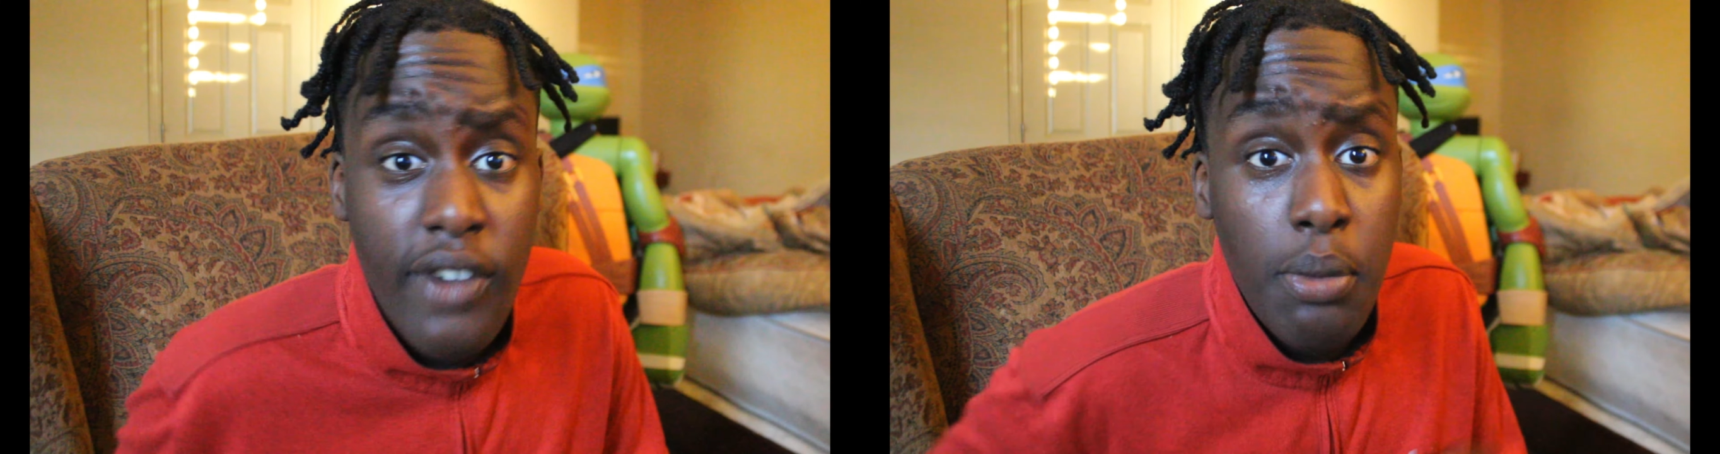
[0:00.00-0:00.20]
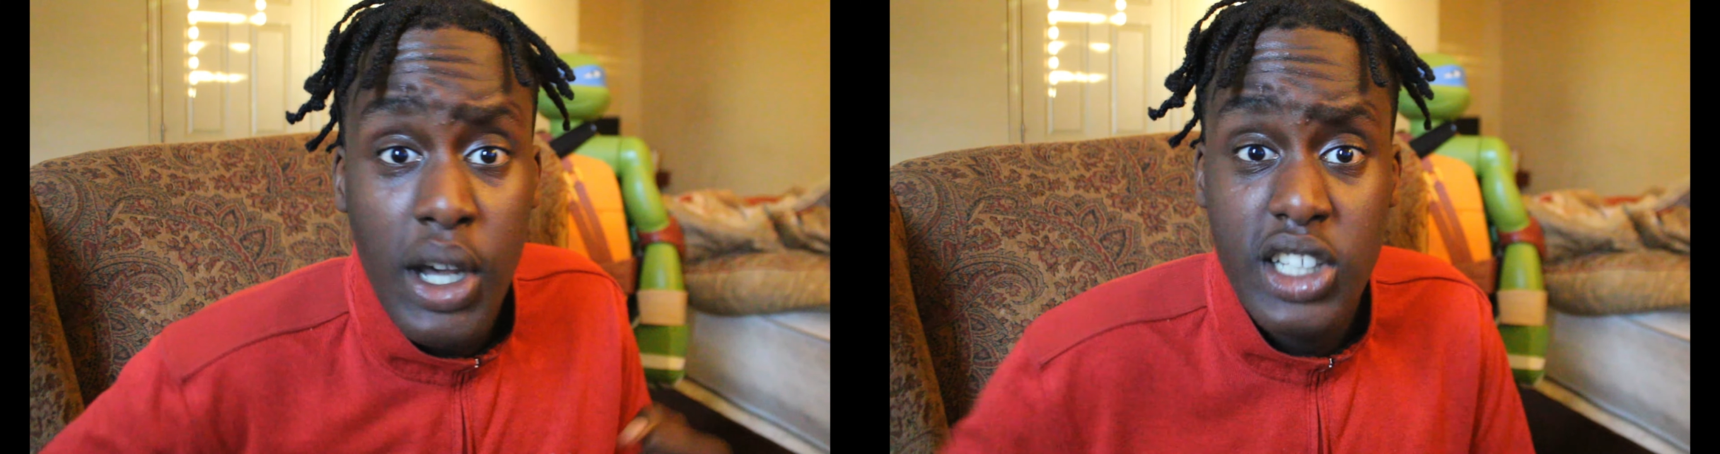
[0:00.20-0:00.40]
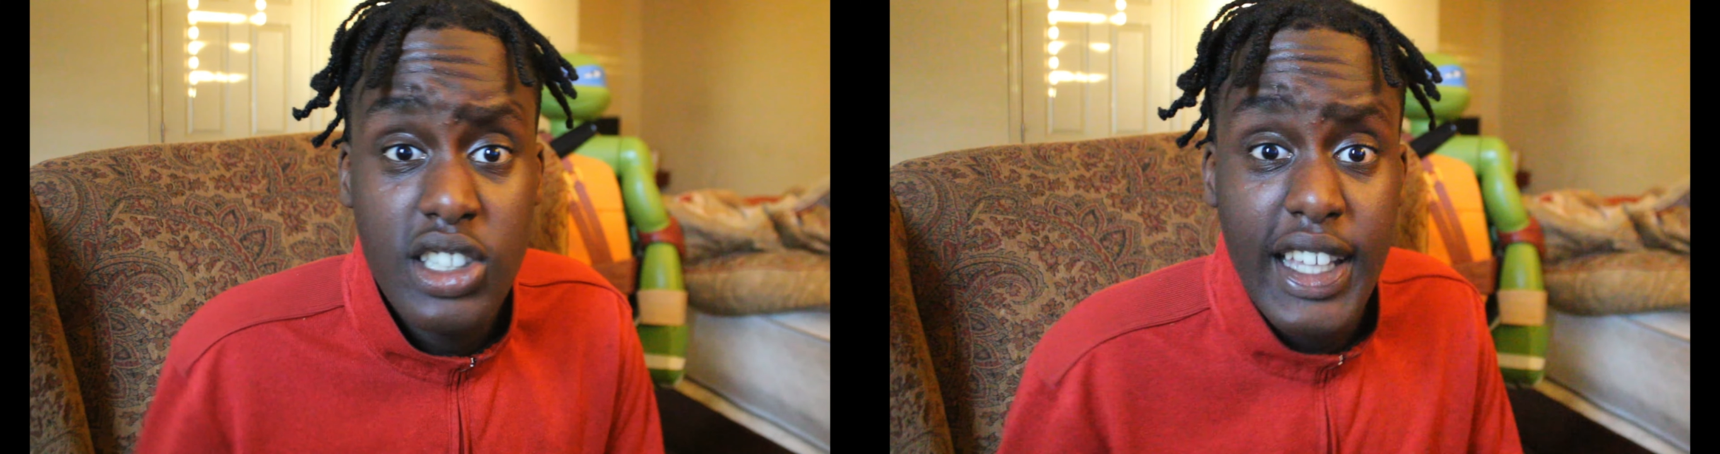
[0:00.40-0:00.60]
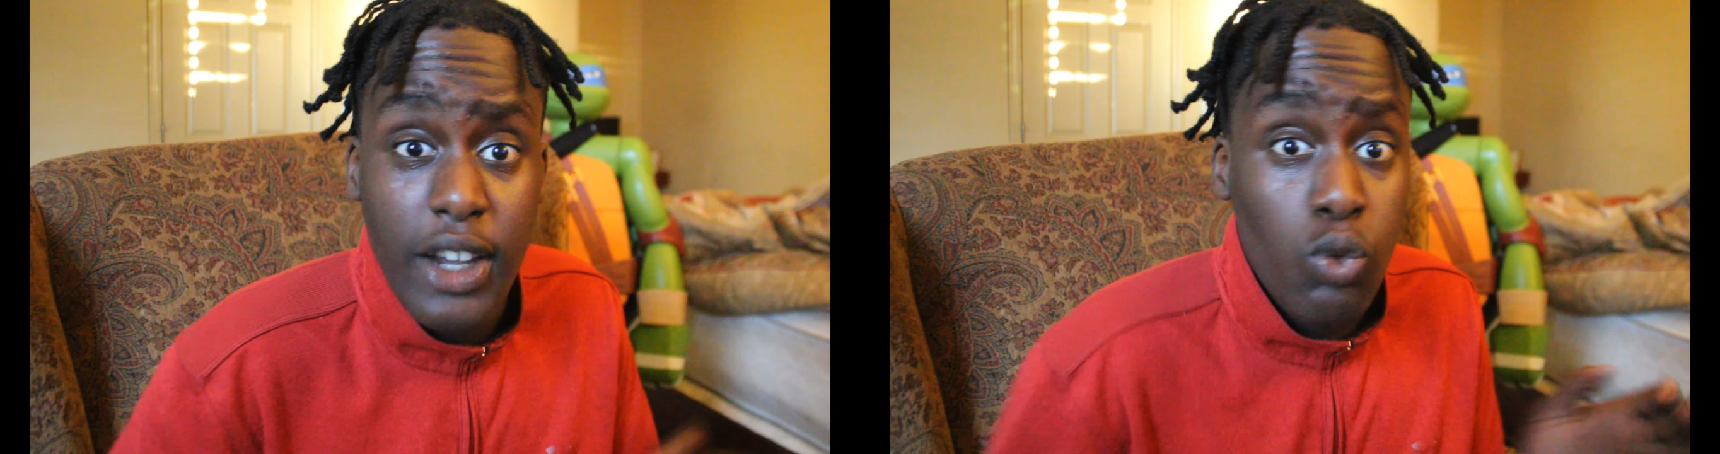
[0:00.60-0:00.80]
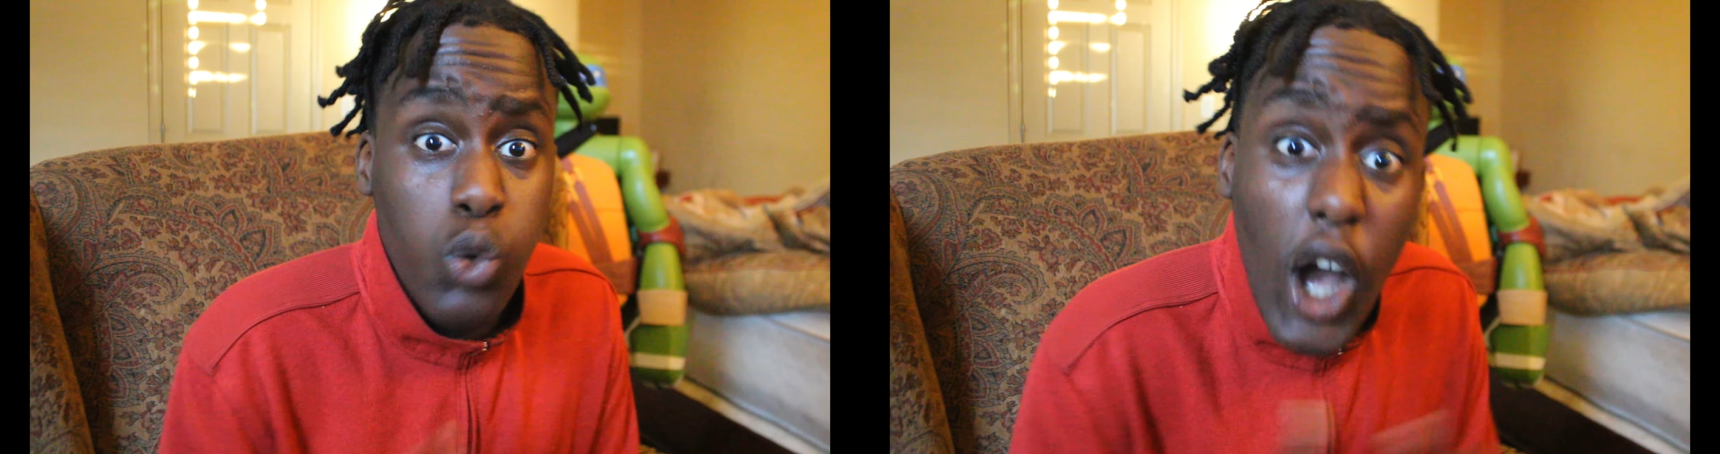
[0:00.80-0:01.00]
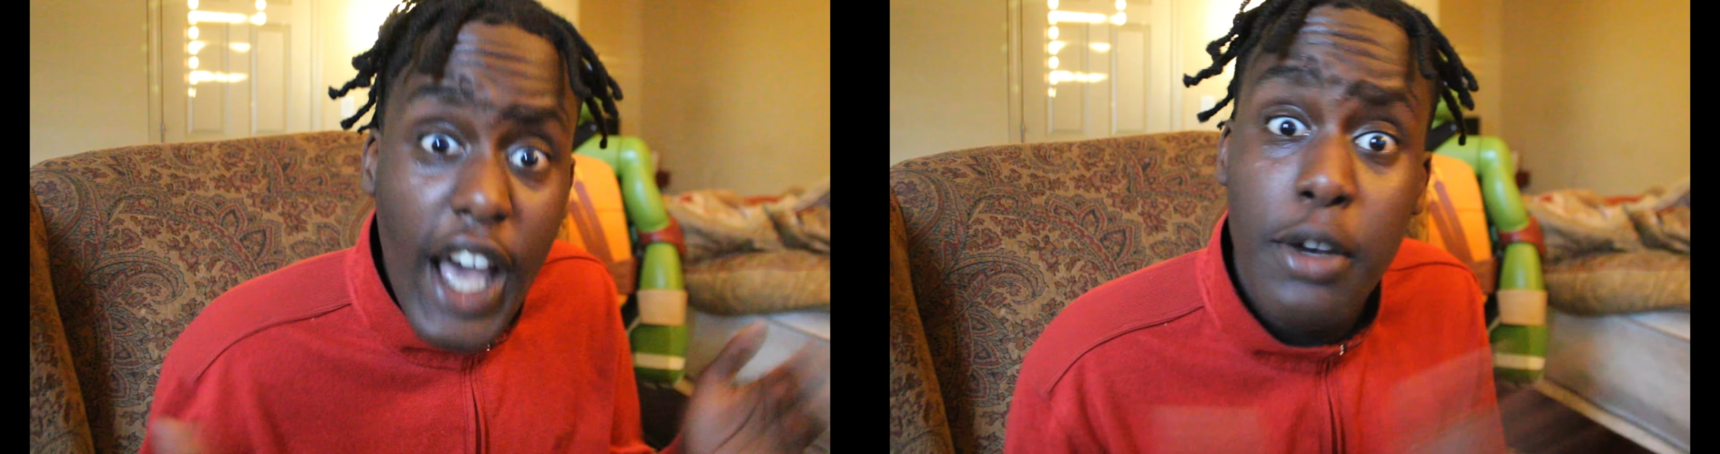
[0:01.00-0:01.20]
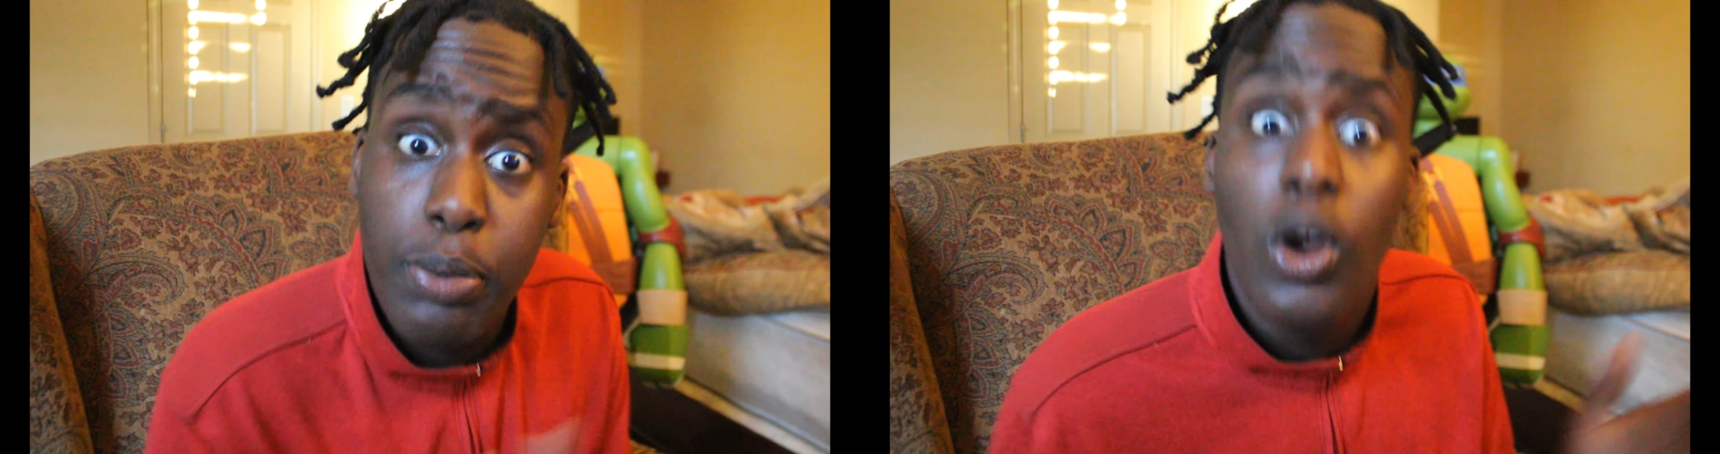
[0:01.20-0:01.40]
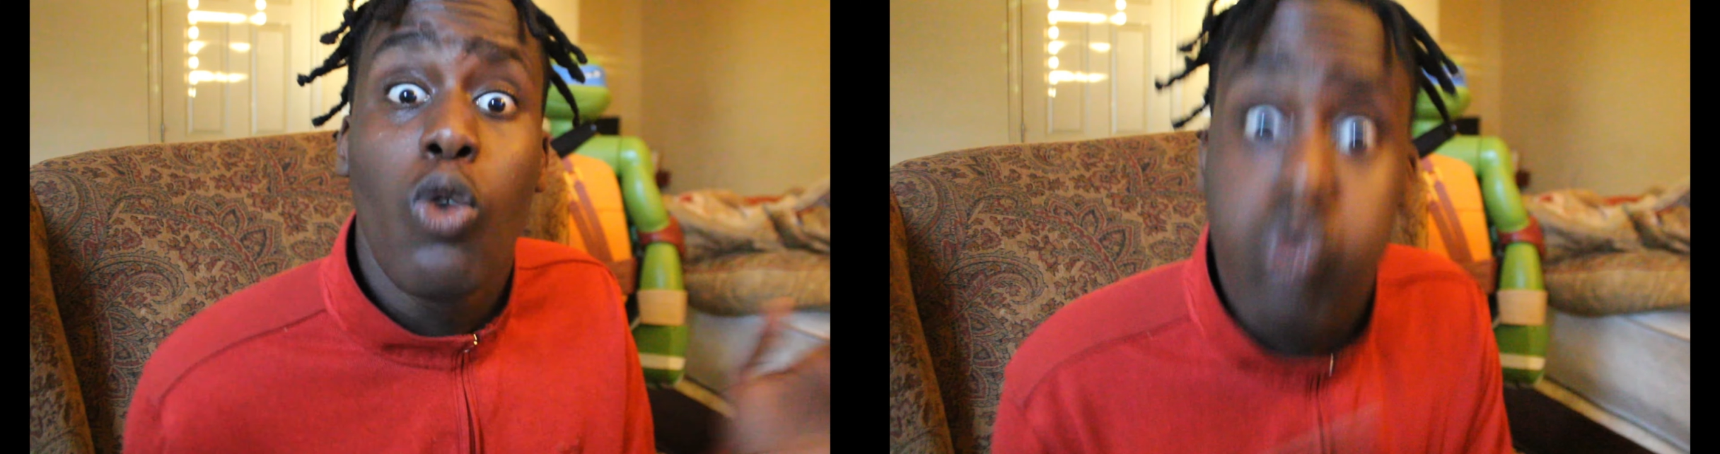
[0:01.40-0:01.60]
Everybody's just like, run,
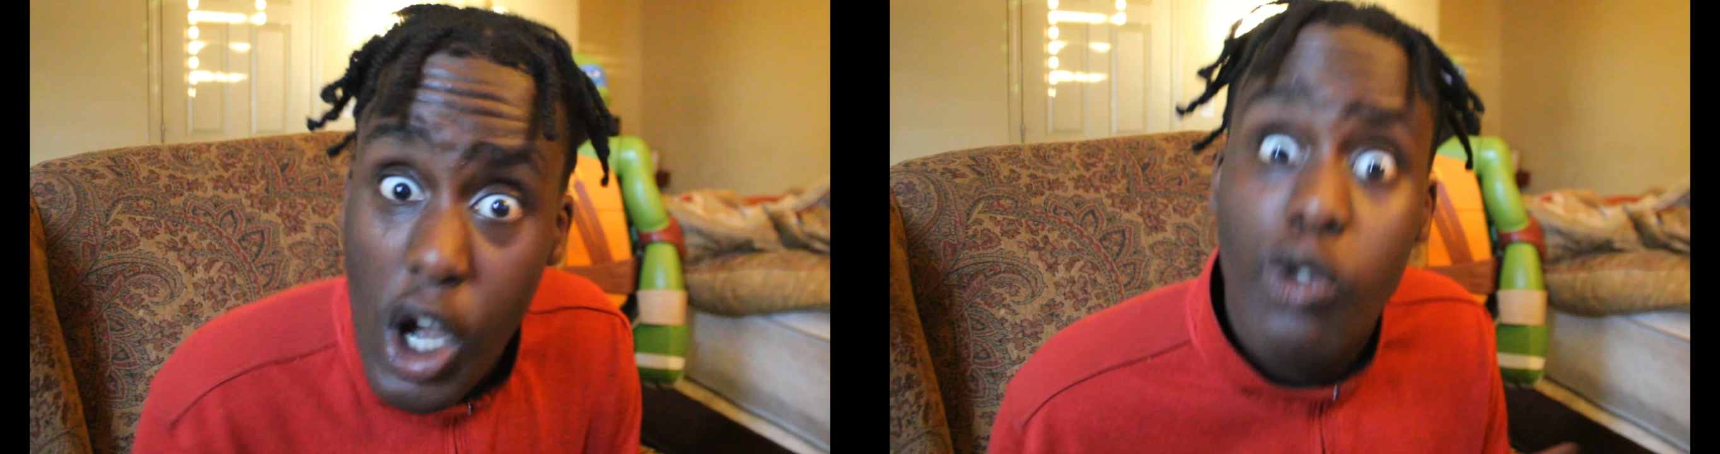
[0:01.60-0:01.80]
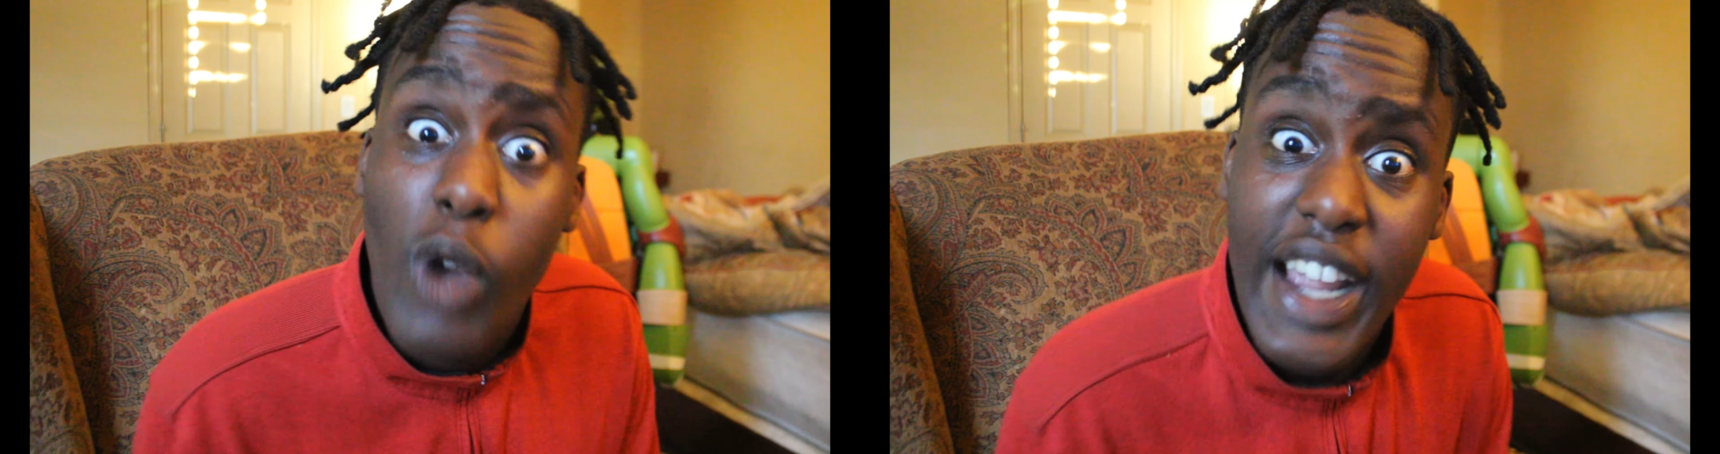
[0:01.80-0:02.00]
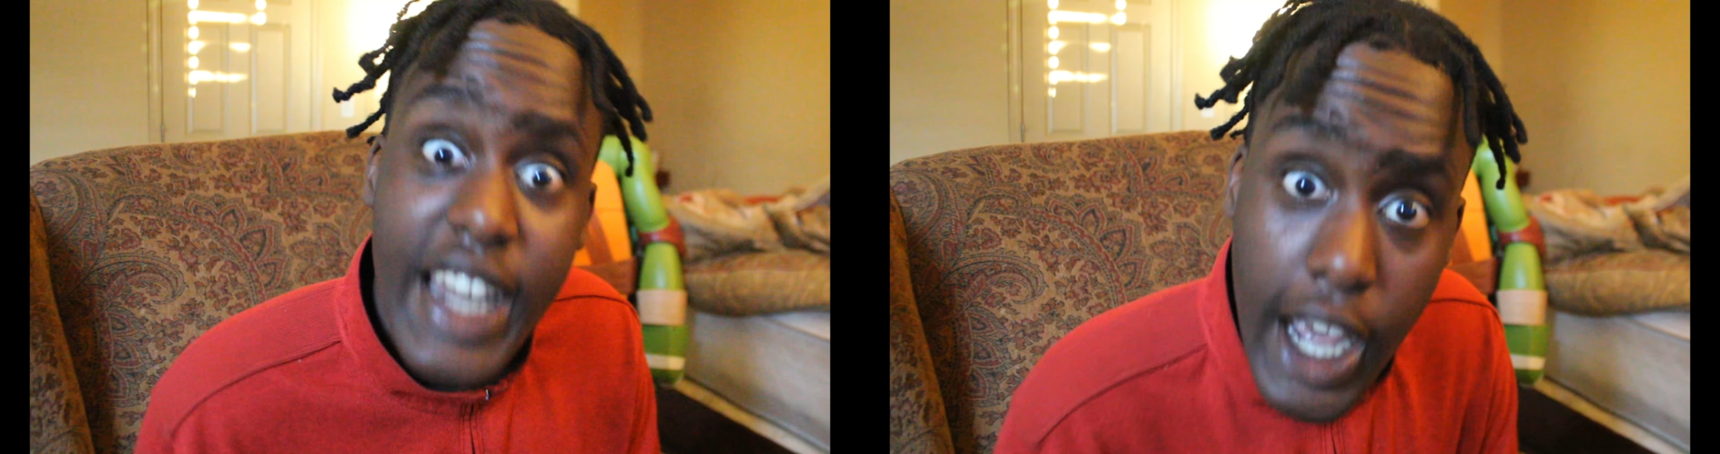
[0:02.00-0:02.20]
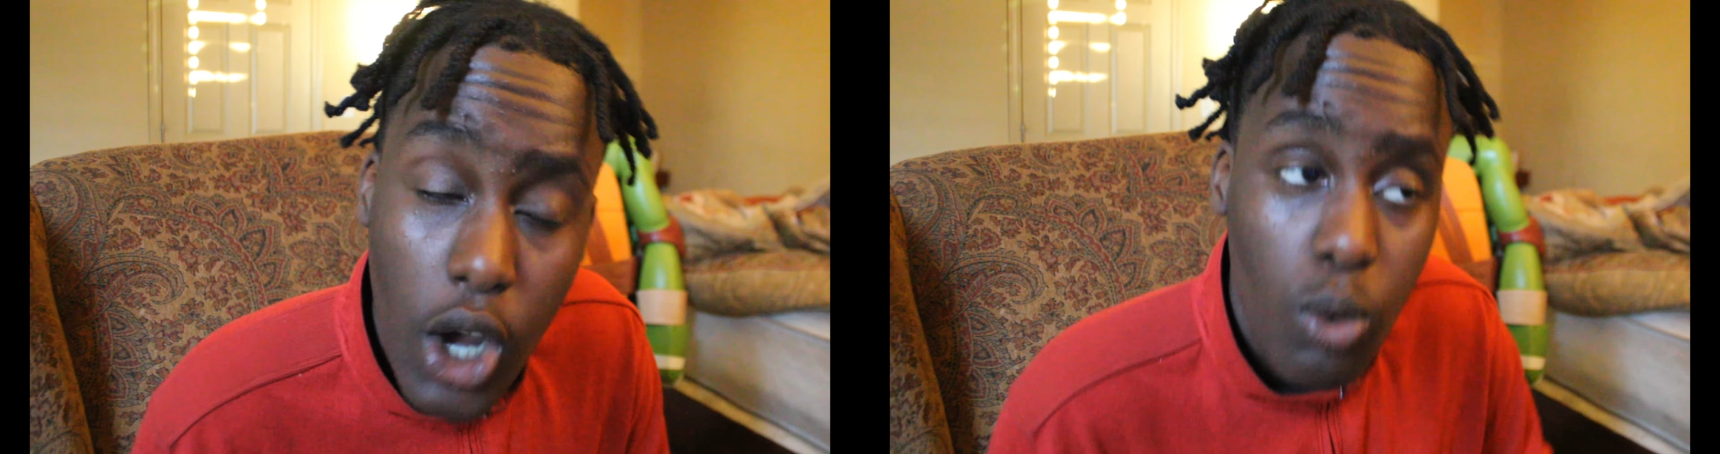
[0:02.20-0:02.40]
run right now.